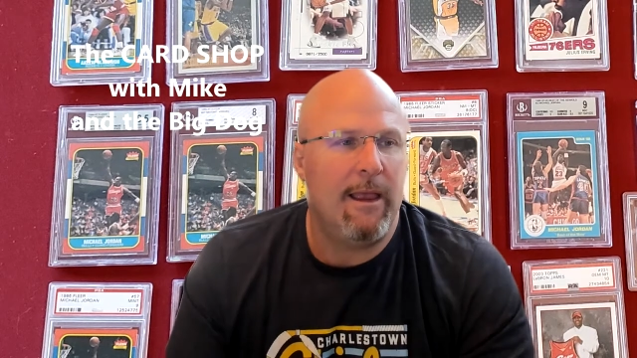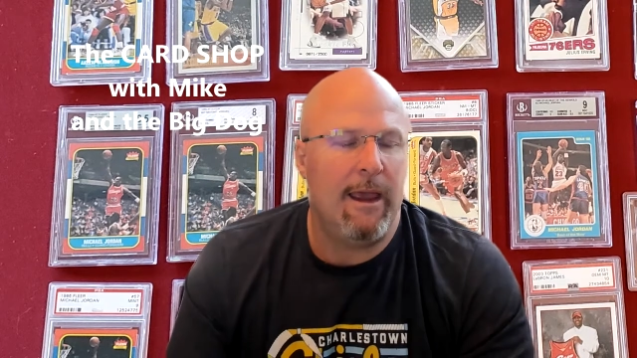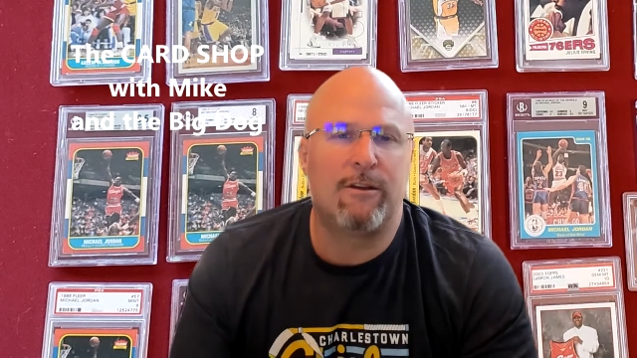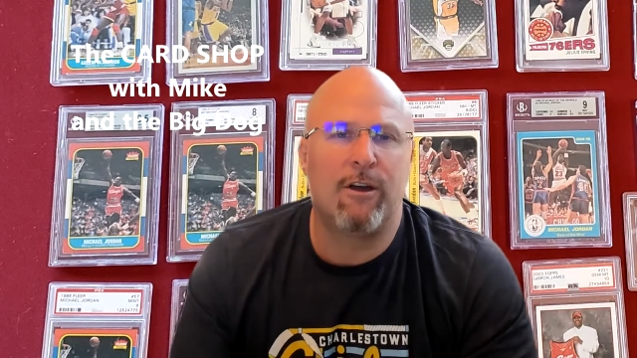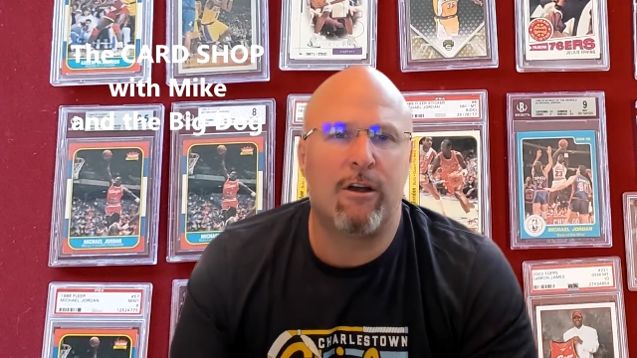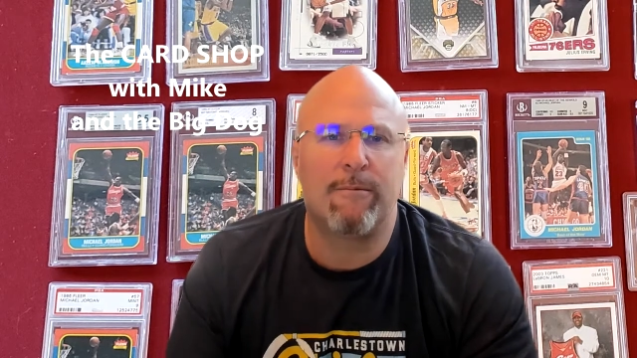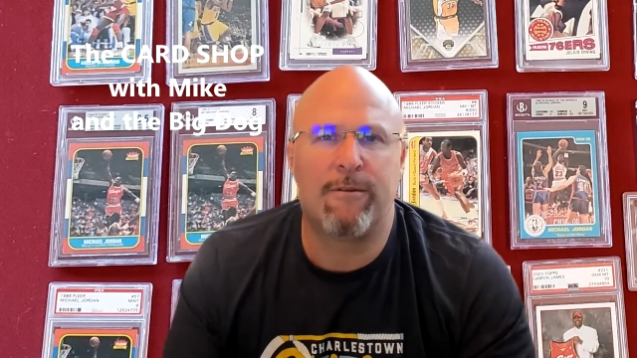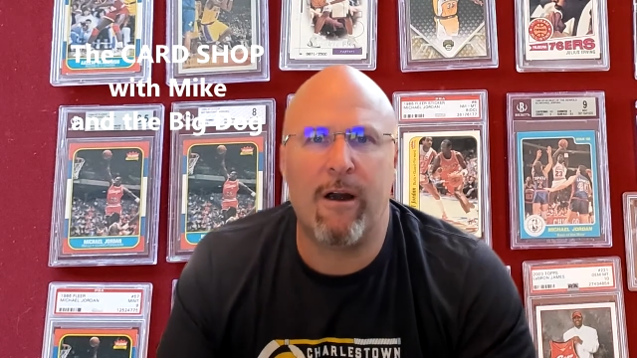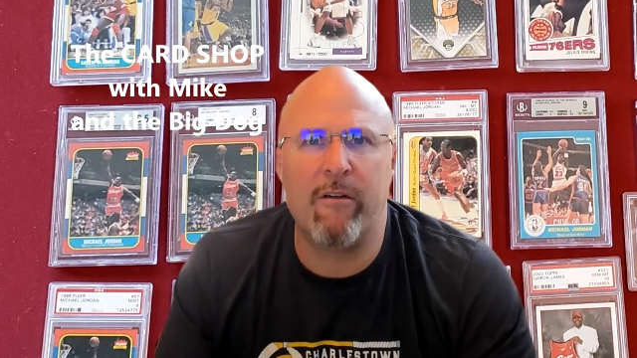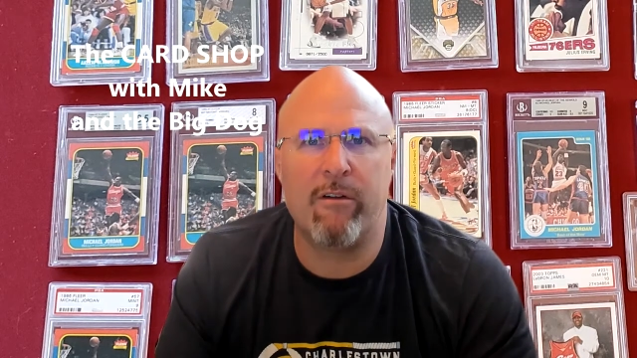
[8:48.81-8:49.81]
It took him
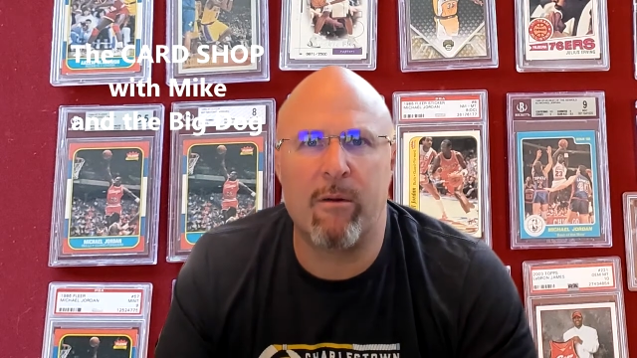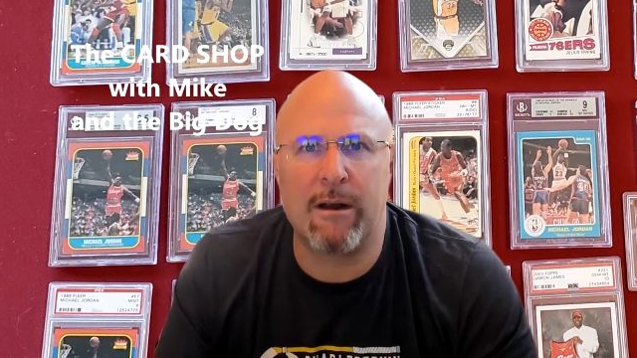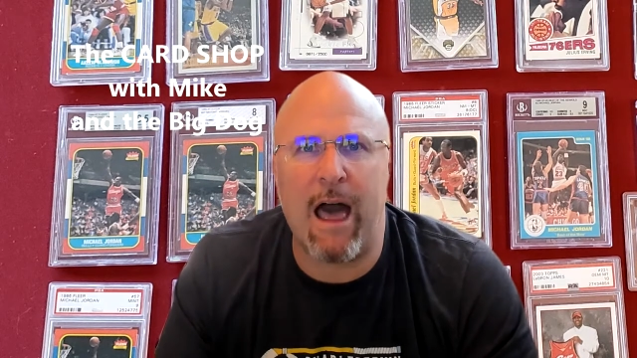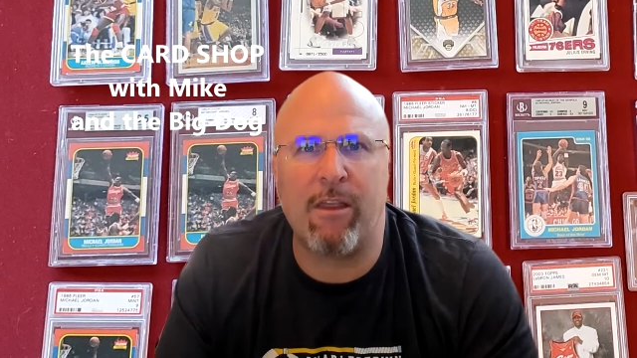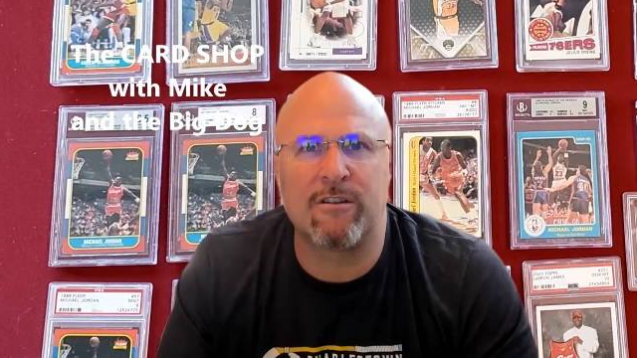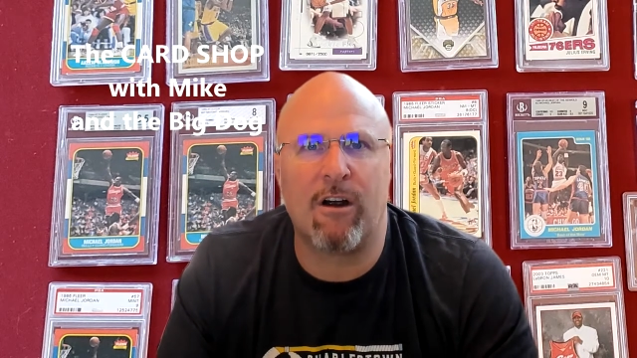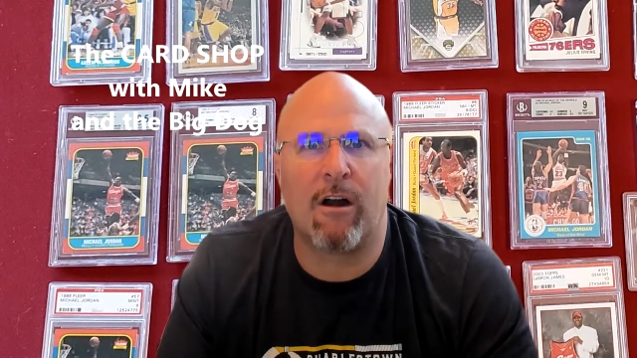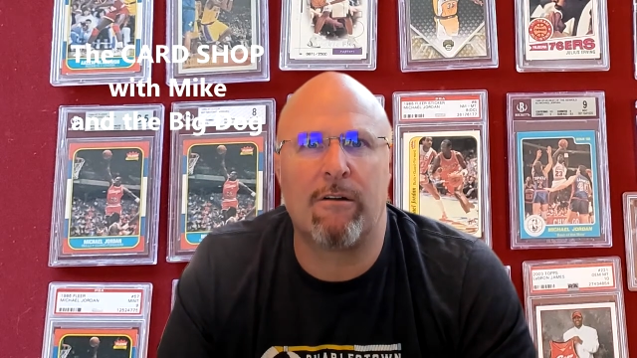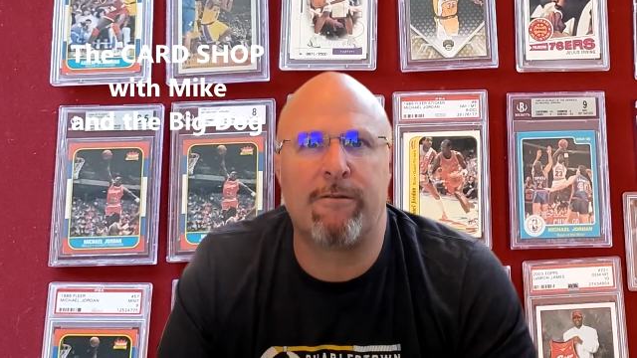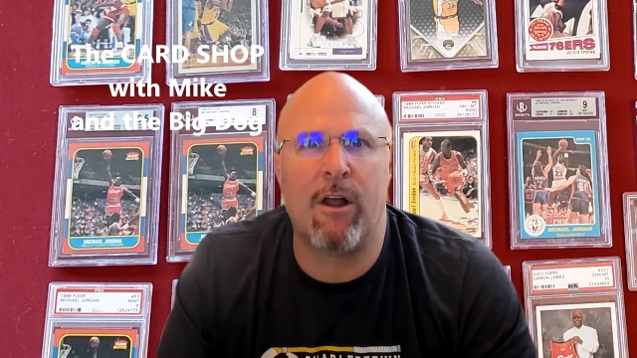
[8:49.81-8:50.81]
forever, but now they're starting
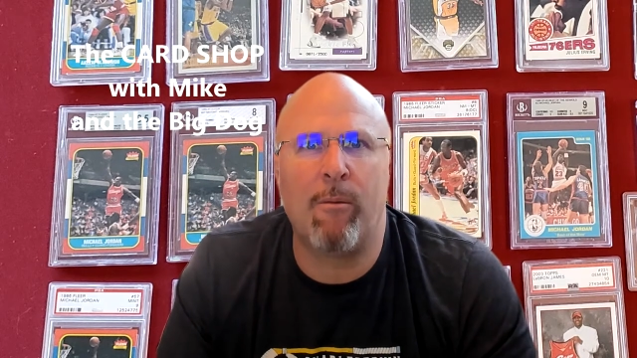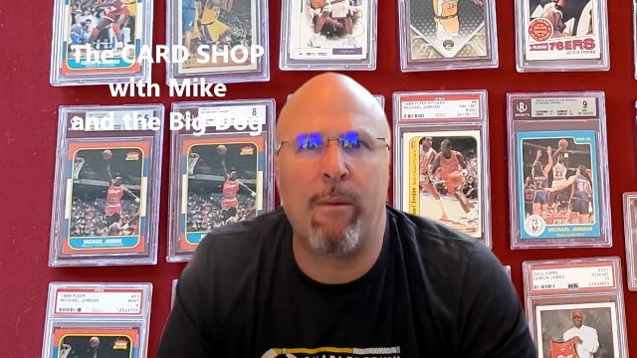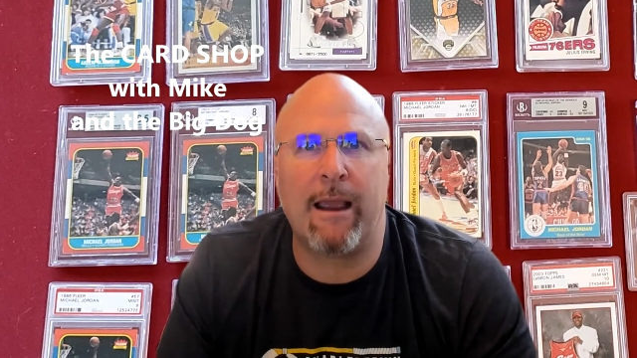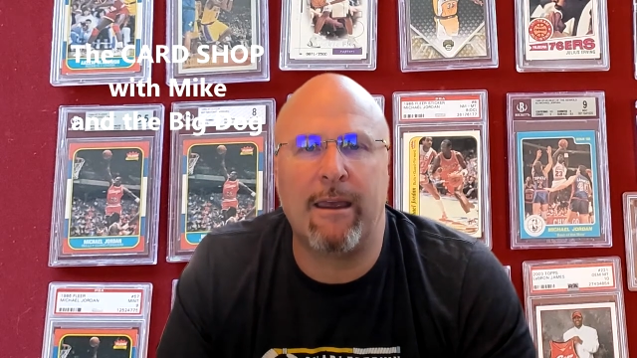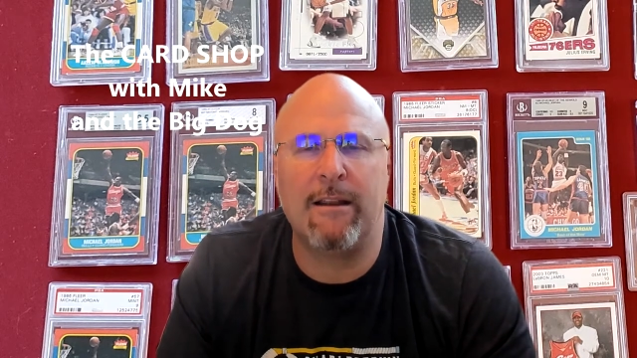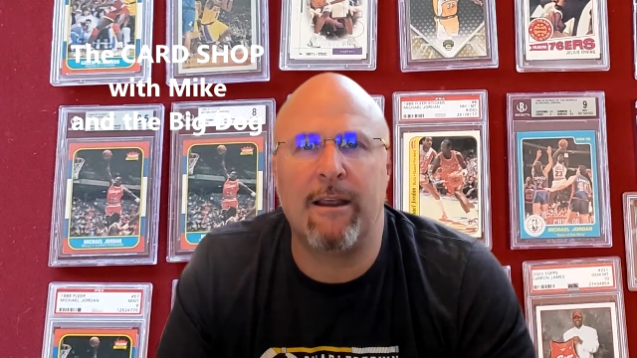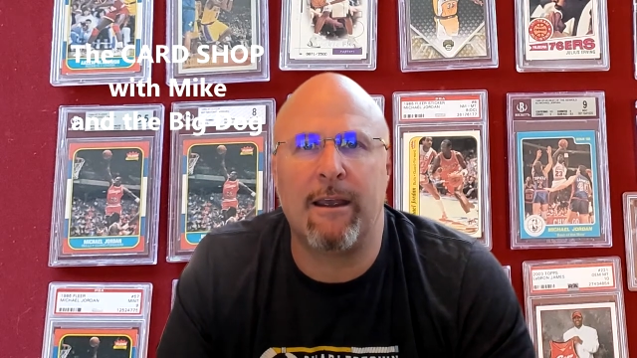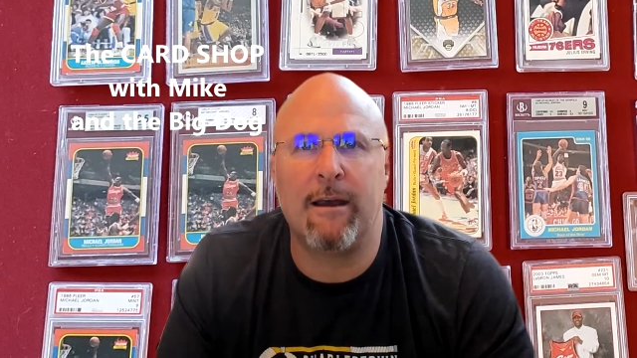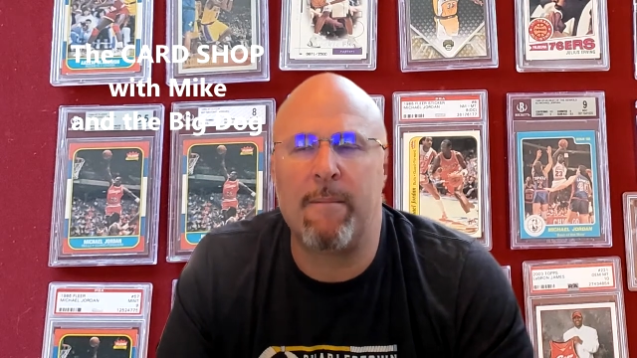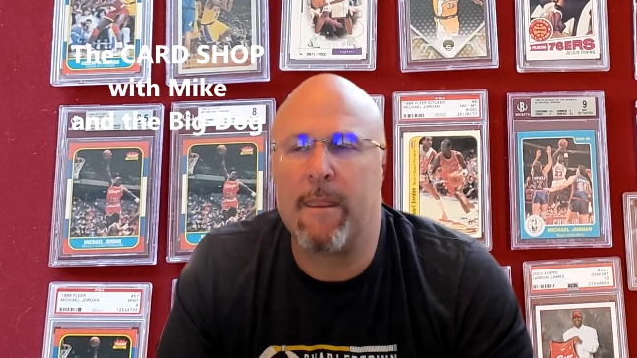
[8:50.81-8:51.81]
to flow back into
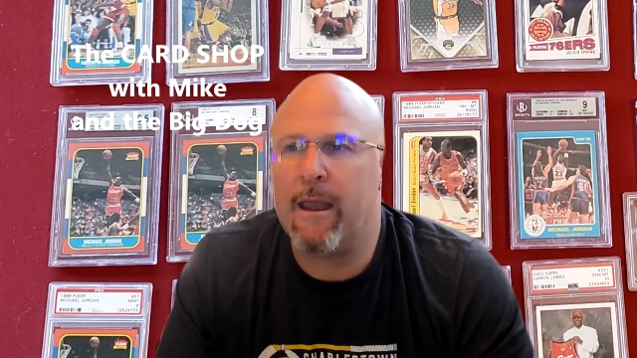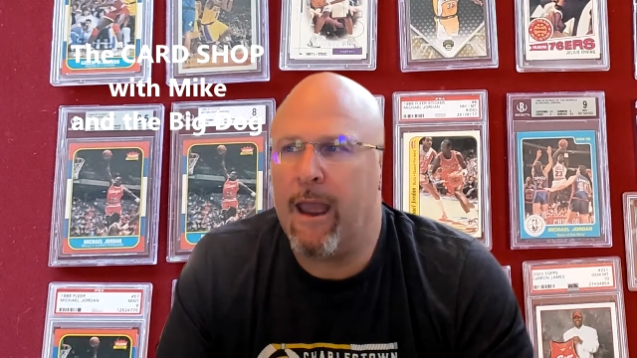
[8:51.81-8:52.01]
him,